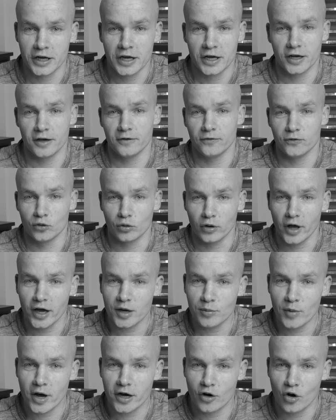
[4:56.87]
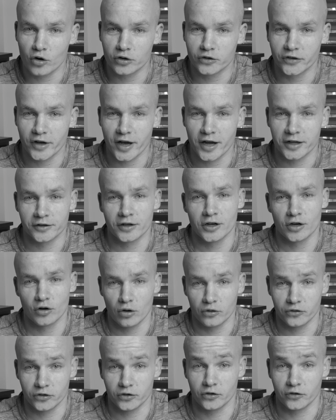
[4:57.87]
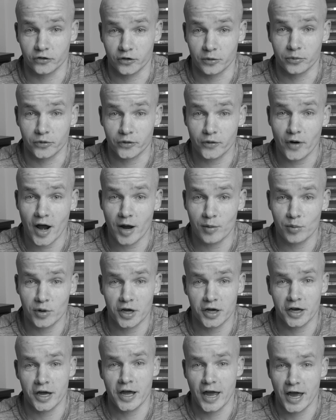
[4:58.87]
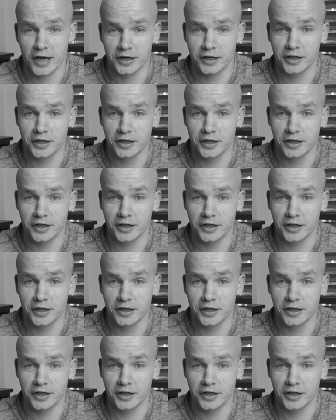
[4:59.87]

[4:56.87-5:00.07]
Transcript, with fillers: If you like my content, consider subscribing and